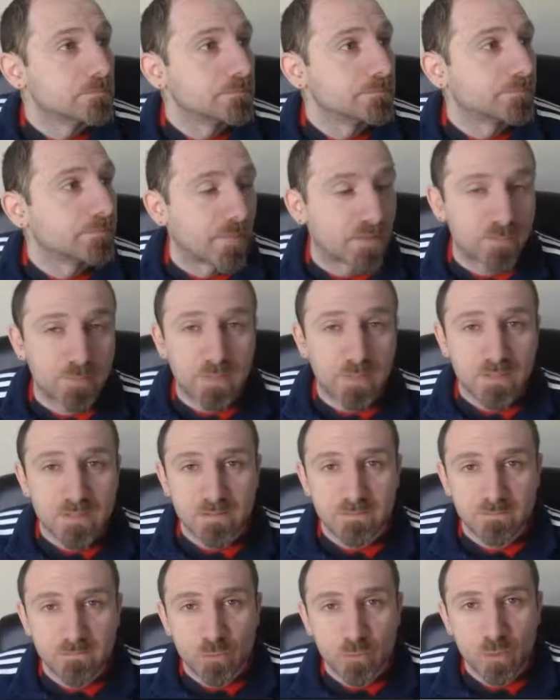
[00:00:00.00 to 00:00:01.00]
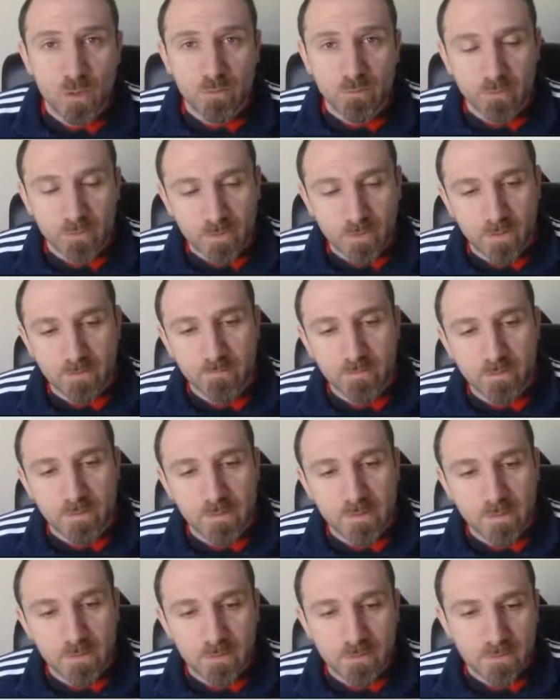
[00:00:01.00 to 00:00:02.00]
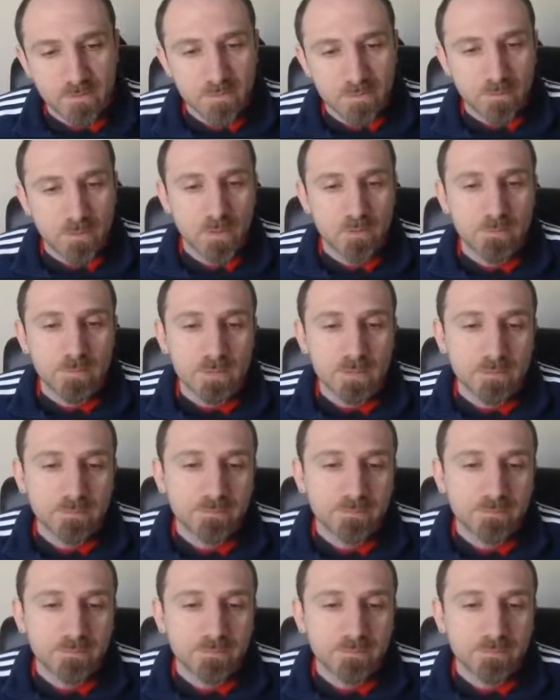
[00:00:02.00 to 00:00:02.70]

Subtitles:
Especially full health recovery, that uses quite a bit.